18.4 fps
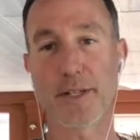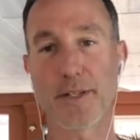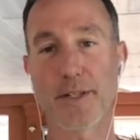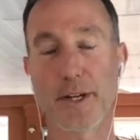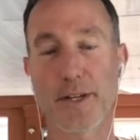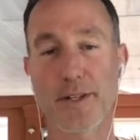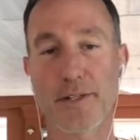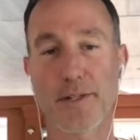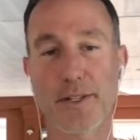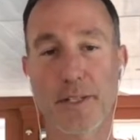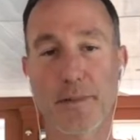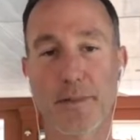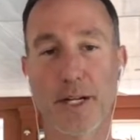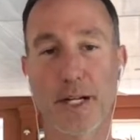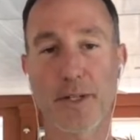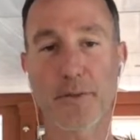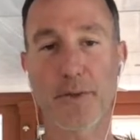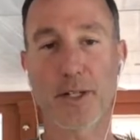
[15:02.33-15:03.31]
it justice,
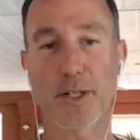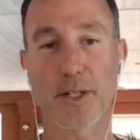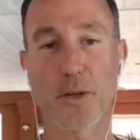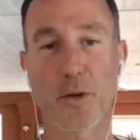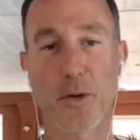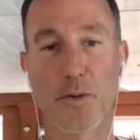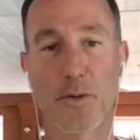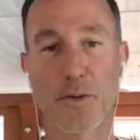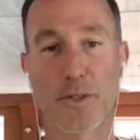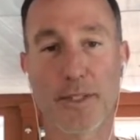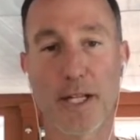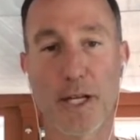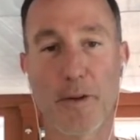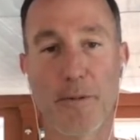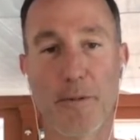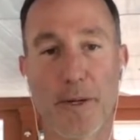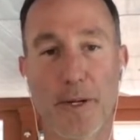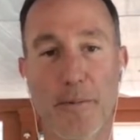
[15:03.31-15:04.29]
but I just wanted to go over and
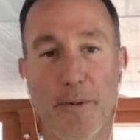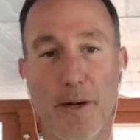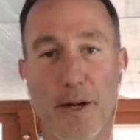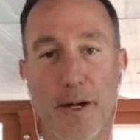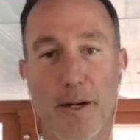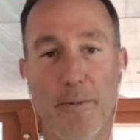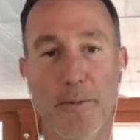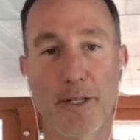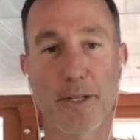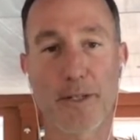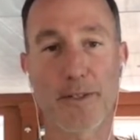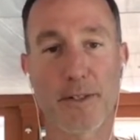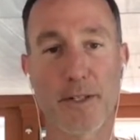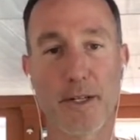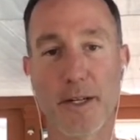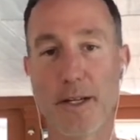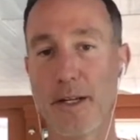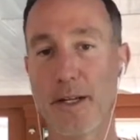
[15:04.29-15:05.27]
tell everybody about it, because